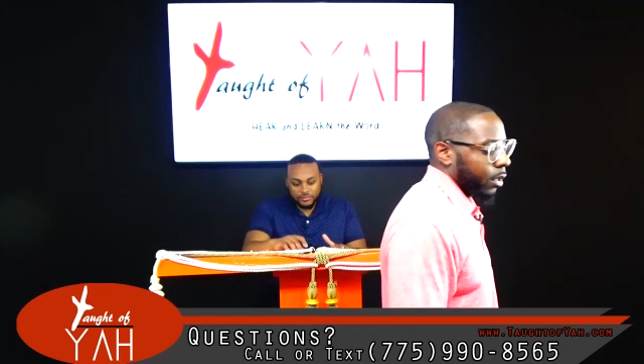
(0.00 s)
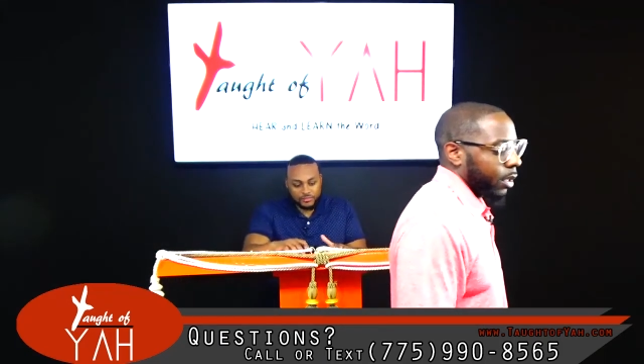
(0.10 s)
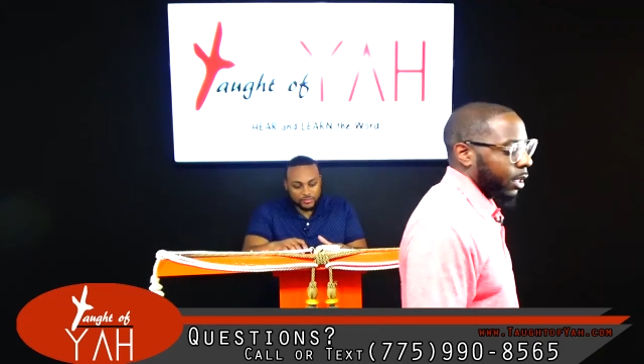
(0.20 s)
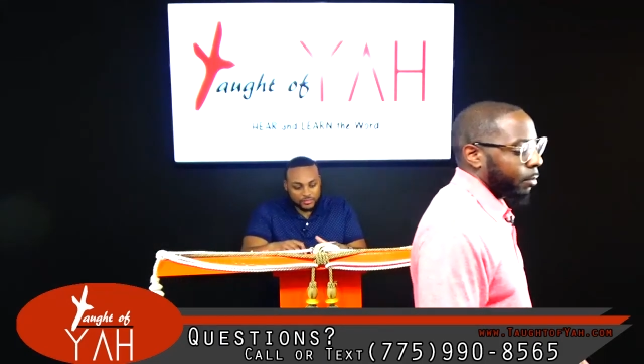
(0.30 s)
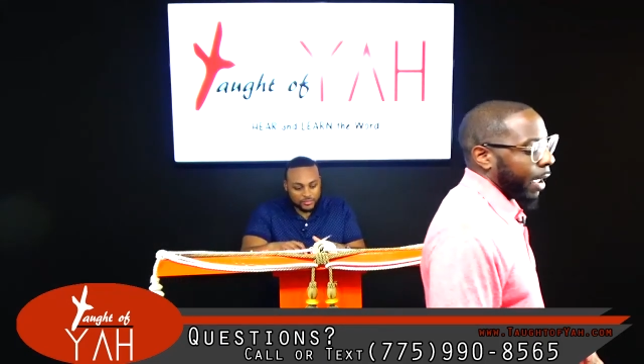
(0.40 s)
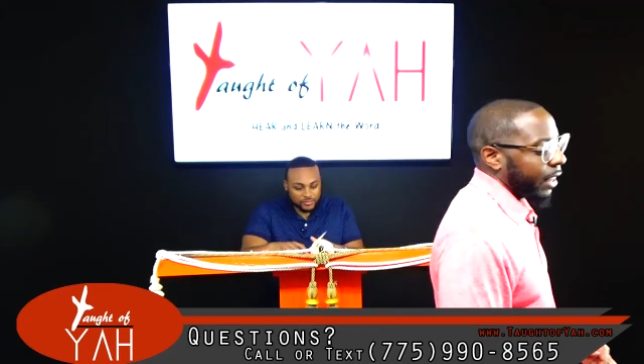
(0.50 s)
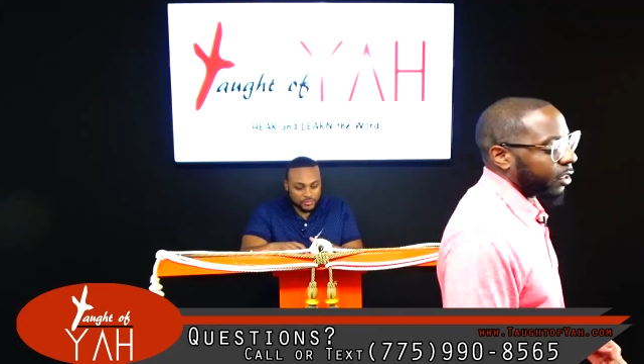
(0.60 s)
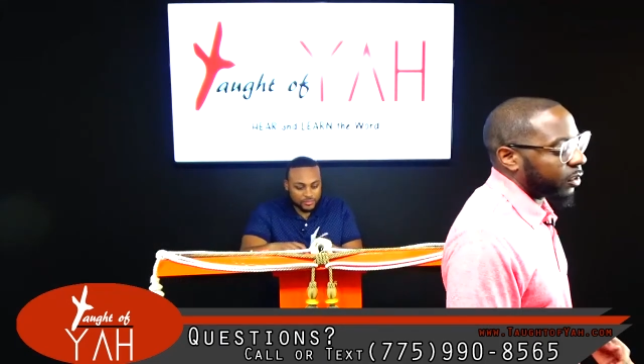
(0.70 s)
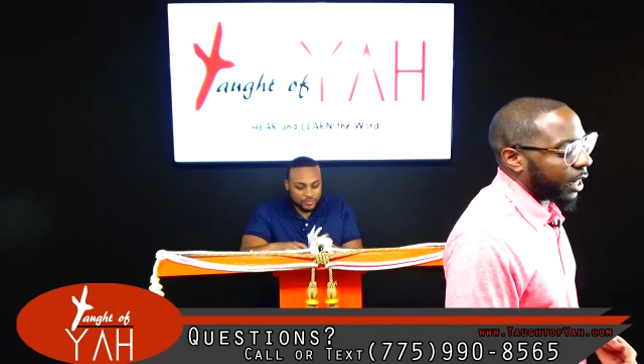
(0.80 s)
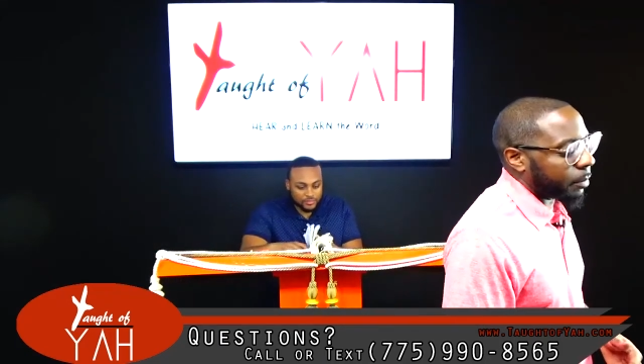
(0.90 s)
It's
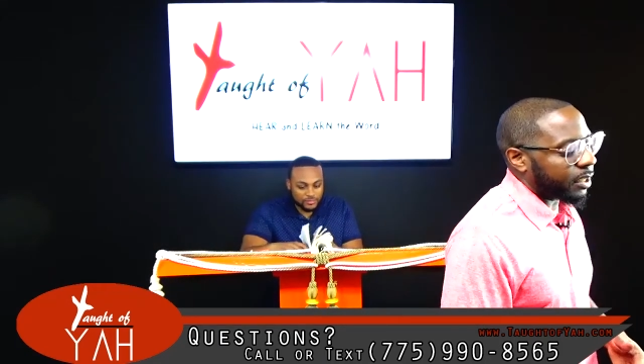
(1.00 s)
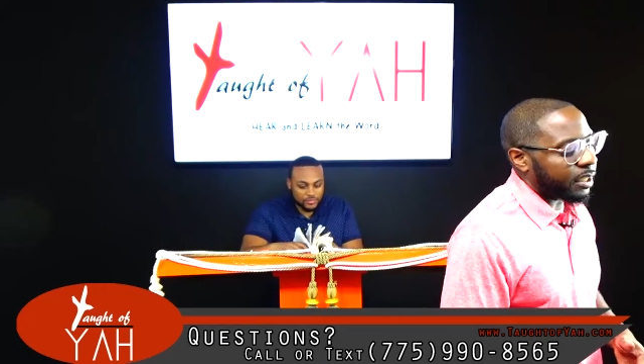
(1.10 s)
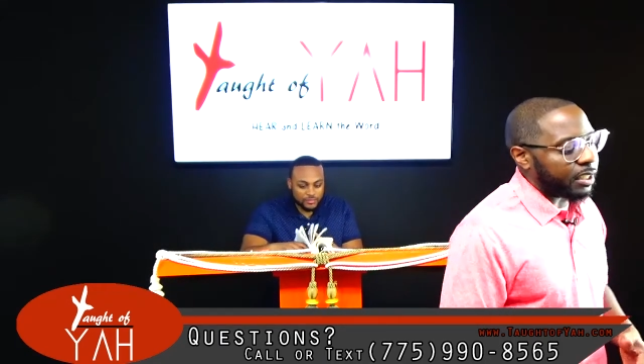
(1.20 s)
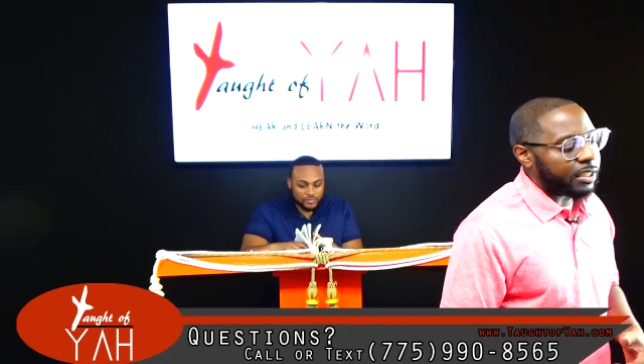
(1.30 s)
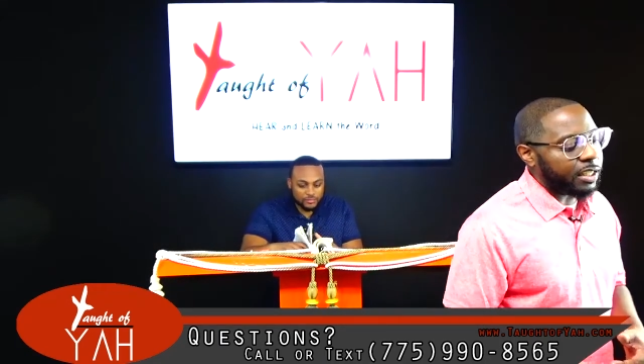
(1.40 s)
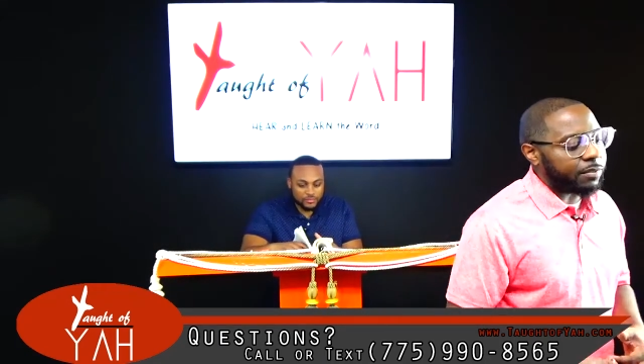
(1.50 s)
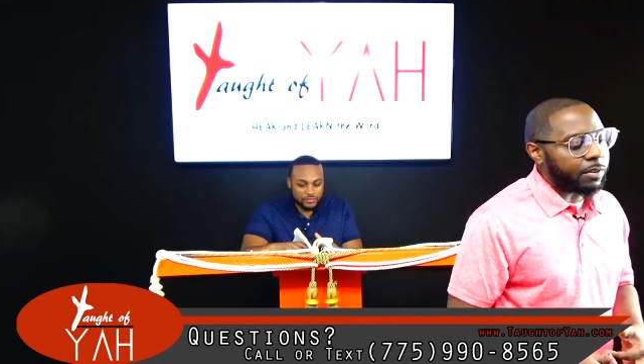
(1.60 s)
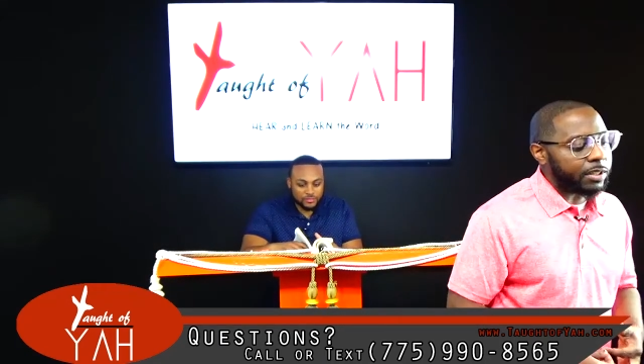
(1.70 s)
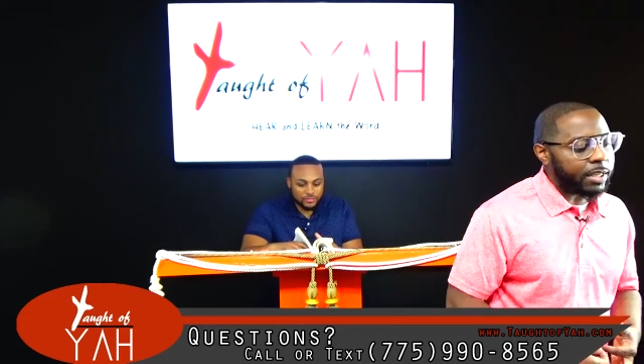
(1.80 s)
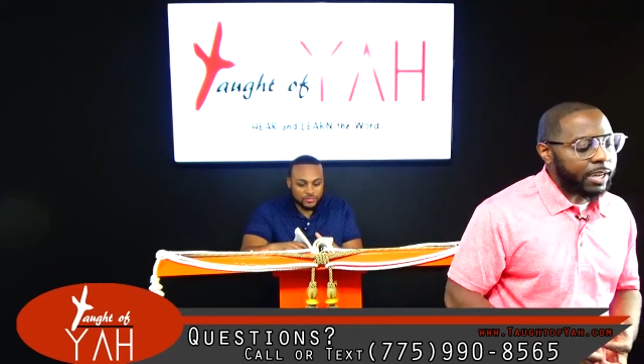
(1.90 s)
Matthew chapter 16,
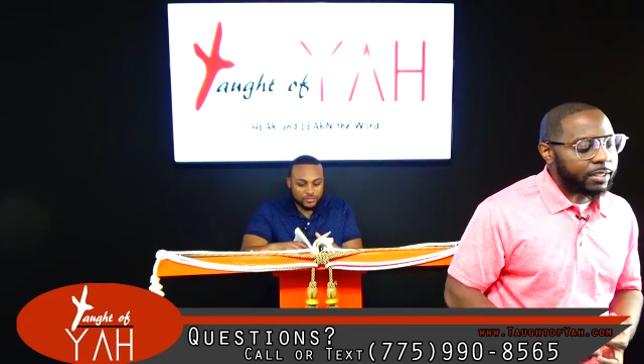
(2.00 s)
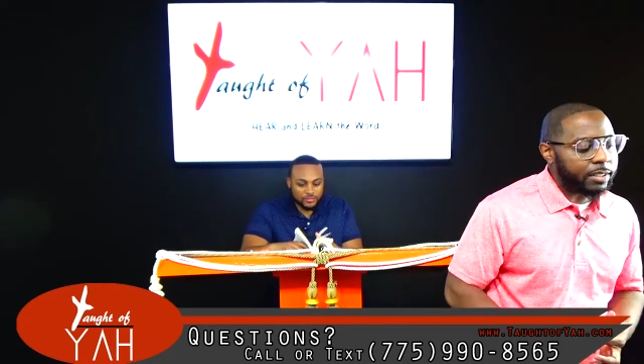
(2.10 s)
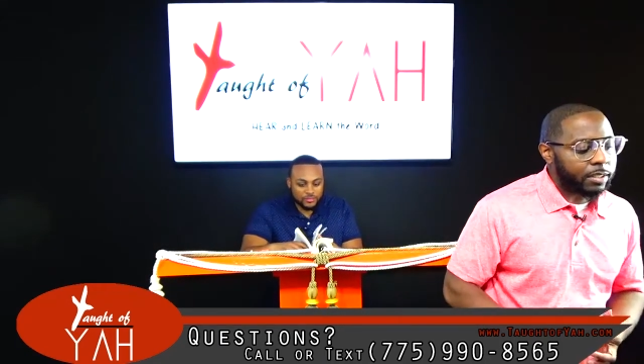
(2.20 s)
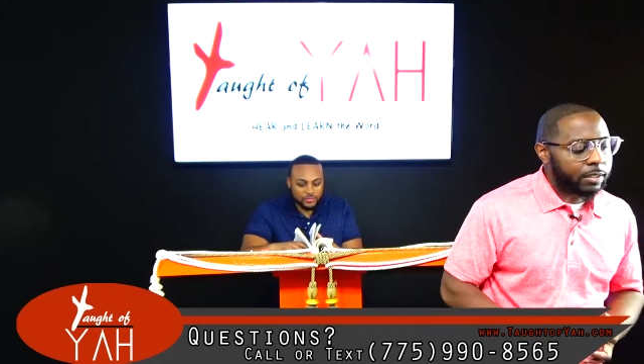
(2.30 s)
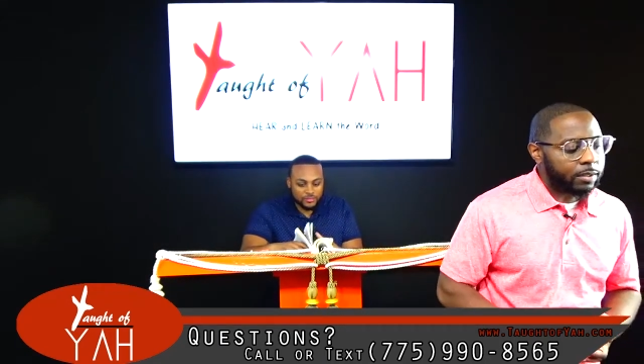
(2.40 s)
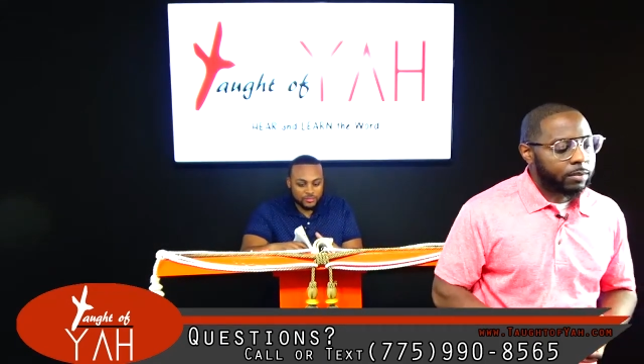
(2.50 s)
verse 18.